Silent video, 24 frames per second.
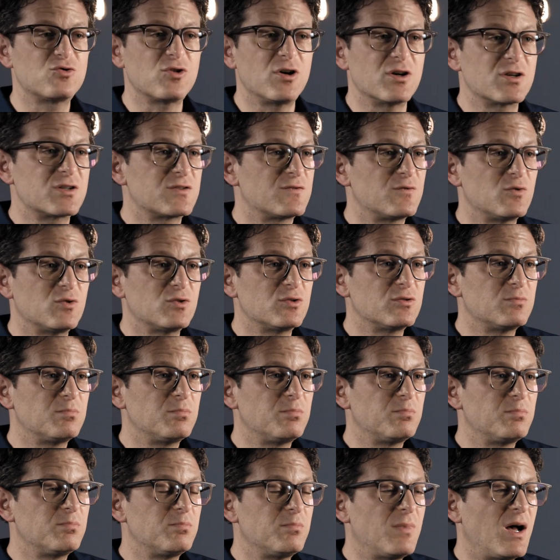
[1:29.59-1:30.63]
drugs for
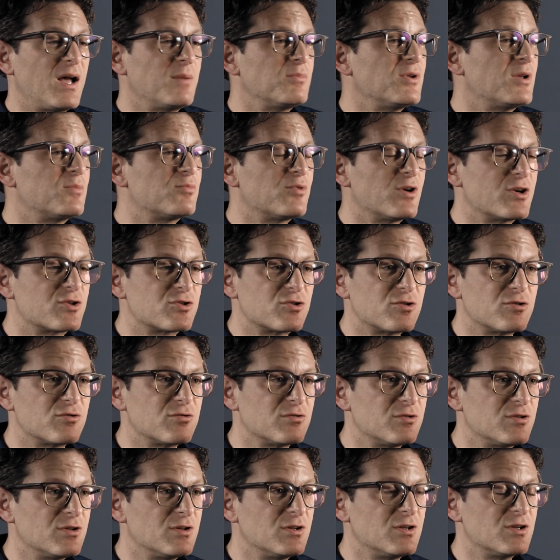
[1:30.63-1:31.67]
high blood pressure,
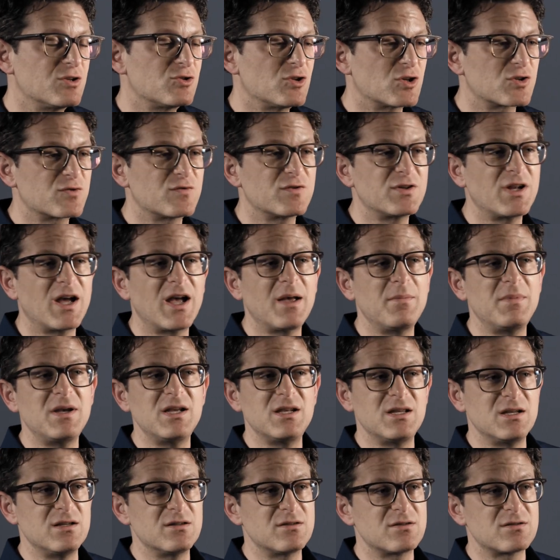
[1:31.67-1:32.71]
drugs for
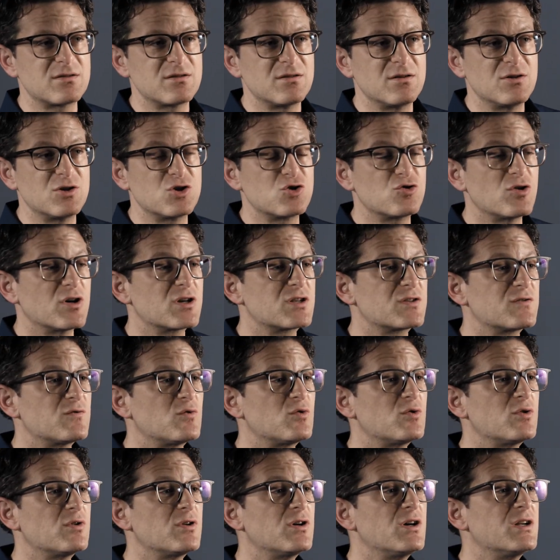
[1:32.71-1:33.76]
diabetes, drugs
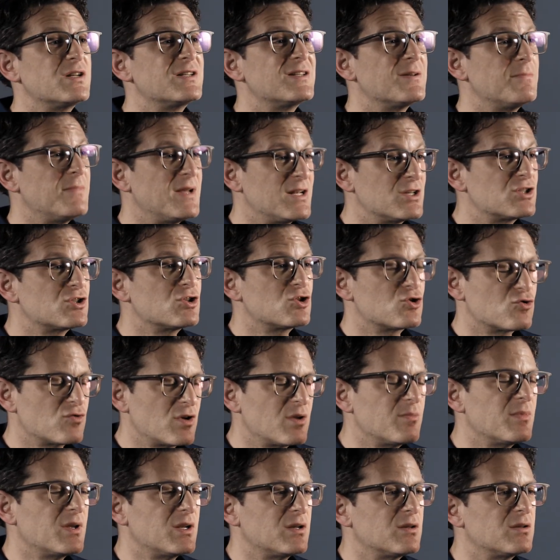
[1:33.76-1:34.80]
for dementia
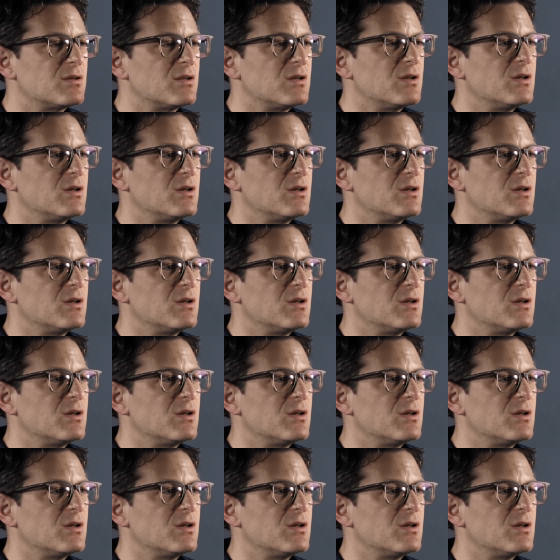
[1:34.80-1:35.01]
treatment,